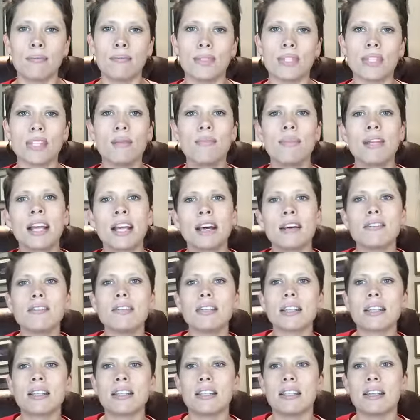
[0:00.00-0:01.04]
Something else to
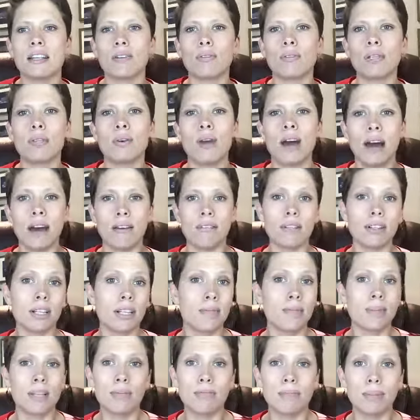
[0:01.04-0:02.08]
consider when you have a
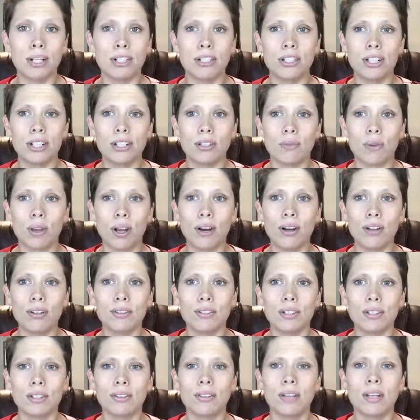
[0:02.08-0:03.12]
limited budget, as we all
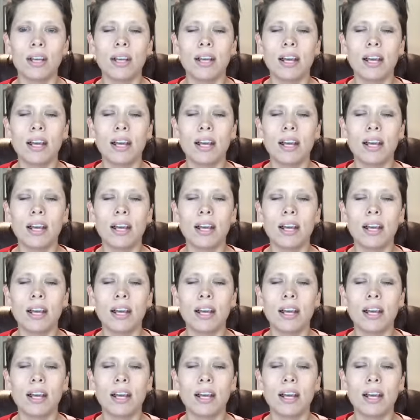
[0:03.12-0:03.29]
do,